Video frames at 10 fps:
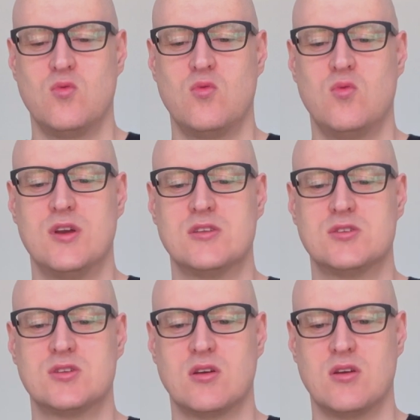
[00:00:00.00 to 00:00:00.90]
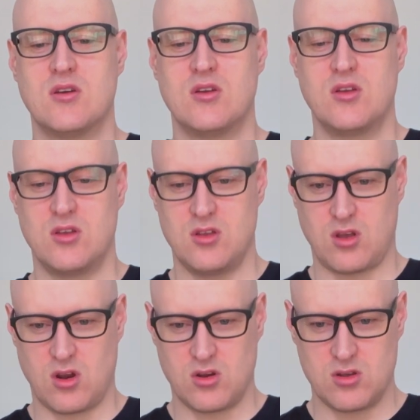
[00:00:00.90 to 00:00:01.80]
which
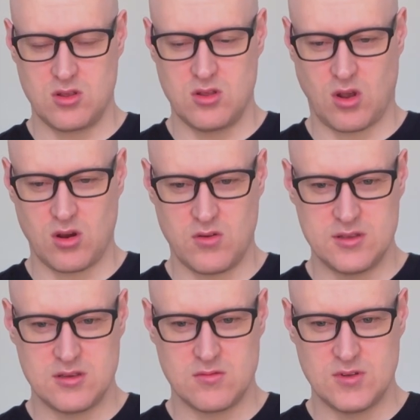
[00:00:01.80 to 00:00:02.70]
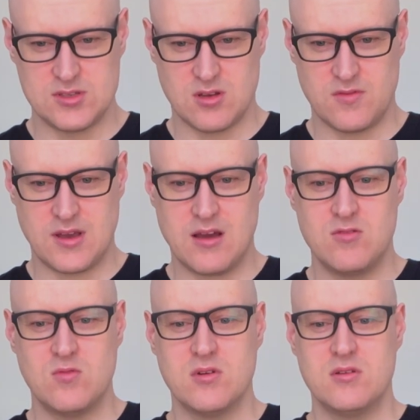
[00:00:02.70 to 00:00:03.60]
are going to resolve
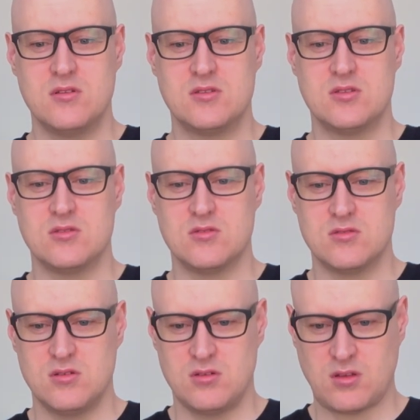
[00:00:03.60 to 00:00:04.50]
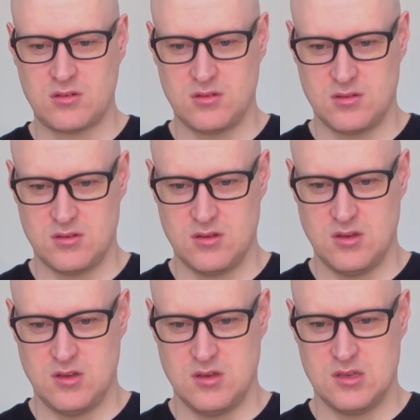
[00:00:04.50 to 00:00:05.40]
outward to
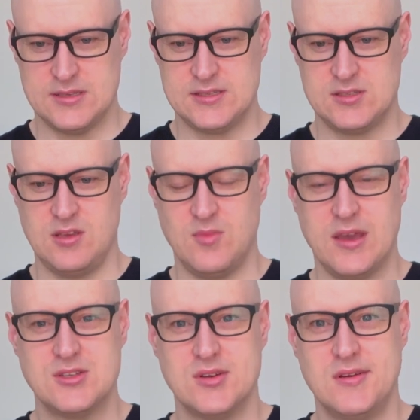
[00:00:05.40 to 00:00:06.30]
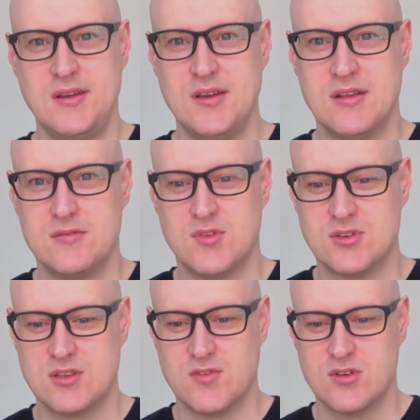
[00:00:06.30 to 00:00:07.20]
C major in
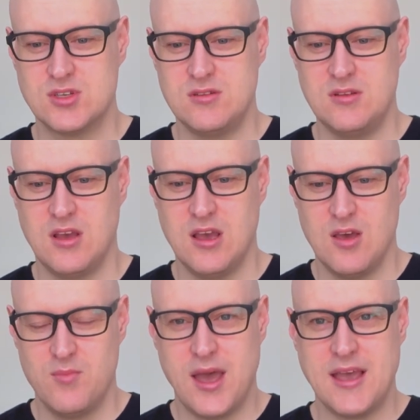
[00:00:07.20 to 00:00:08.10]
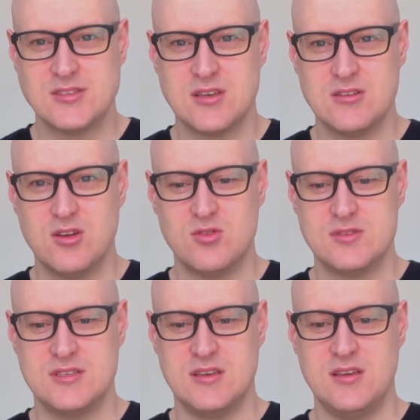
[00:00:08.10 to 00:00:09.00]
first inversion. Passing note
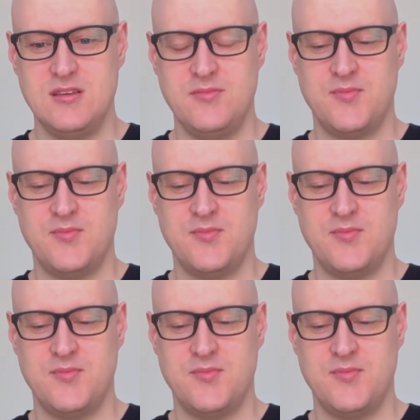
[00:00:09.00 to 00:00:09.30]
D,